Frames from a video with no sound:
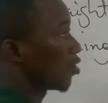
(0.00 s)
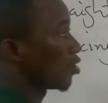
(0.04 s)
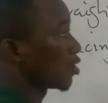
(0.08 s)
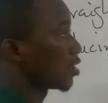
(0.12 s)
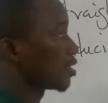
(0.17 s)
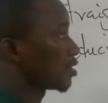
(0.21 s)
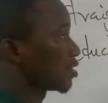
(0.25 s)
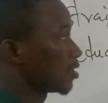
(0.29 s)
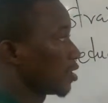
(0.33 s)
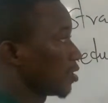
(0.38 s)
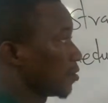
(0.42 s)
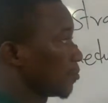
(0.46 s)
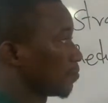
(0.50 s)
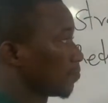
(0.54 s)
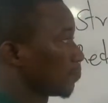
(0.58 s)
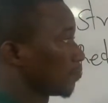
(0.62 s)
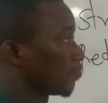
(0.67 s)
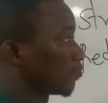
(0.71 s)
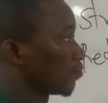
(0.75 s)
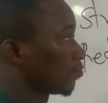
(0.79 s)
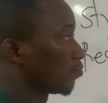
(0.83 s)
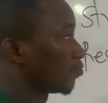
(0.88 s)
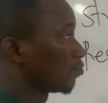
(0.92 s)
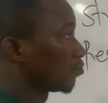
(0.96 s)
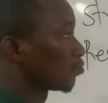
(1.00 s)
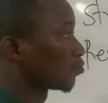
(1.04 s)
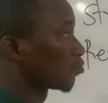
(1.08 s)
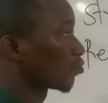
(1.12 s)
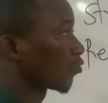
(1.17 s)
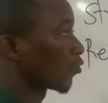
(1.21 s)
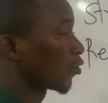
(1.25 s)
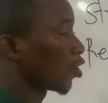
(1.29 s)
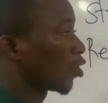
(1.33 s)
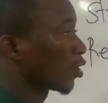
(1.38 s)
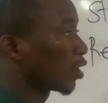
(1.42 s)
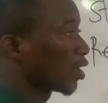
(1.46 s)
all the same.
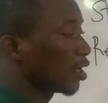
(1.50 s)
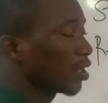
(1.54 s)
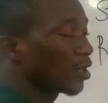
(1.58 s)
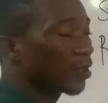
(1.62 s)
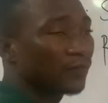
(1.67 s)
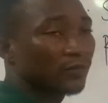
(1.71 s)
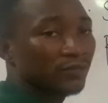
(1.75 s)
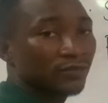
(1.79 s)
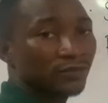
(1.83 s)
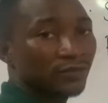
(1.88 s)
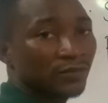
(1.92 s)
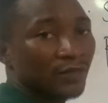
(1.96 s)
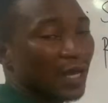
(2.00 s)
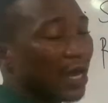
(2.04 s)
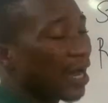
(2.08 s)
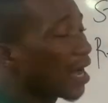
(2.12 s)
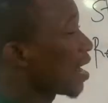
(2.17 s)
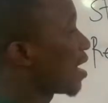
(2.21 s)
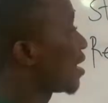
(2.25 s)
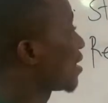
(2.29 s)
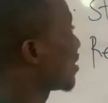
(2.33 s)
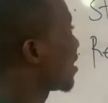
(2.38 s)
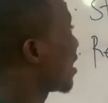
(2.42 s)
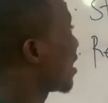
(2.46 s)
Okay, under